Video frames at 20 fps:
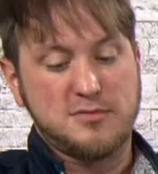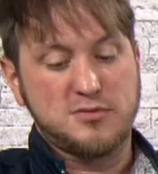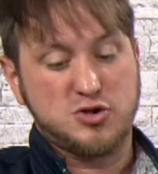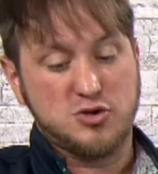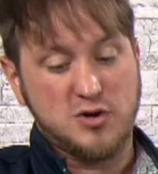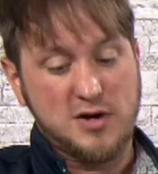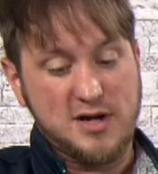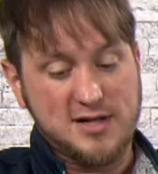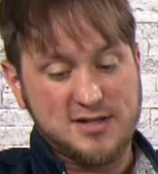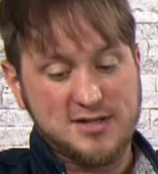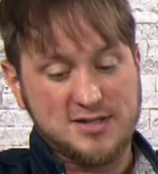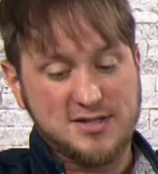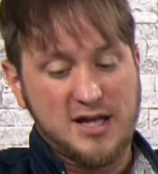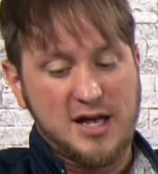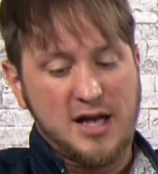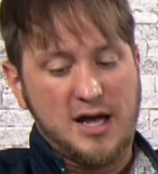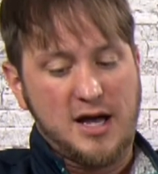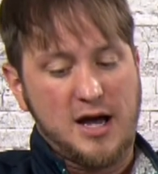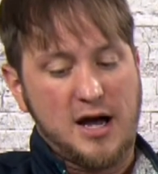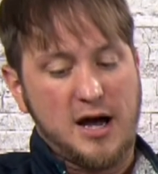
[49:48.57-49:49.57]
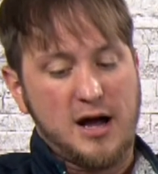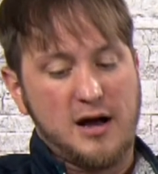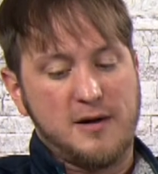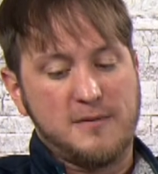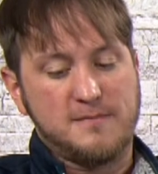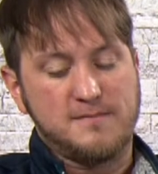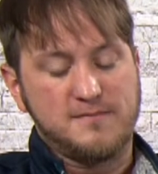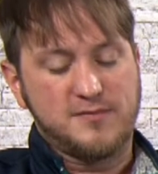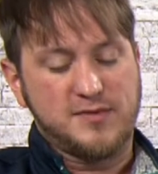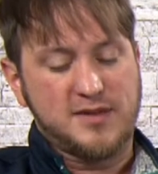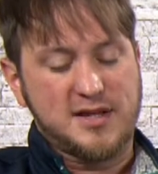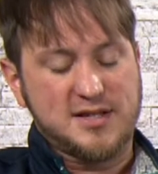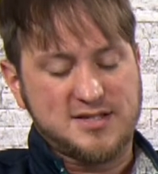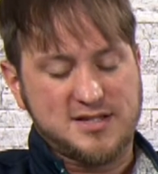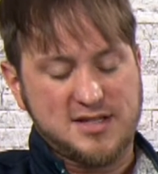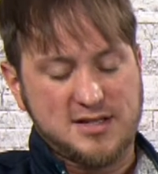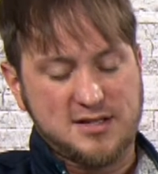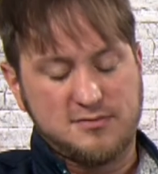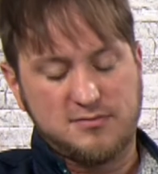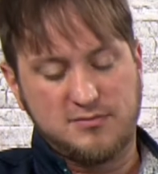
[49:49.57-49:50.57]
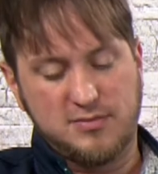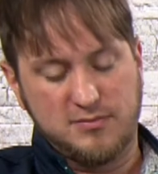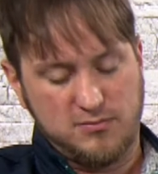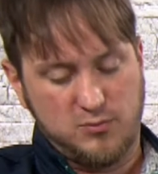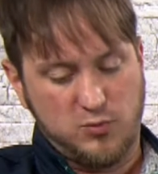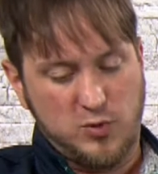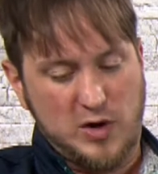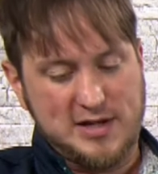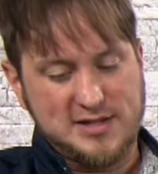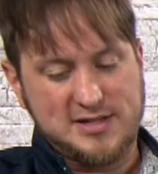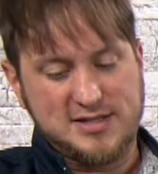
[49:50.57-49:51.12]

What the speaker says: Tress, Ryan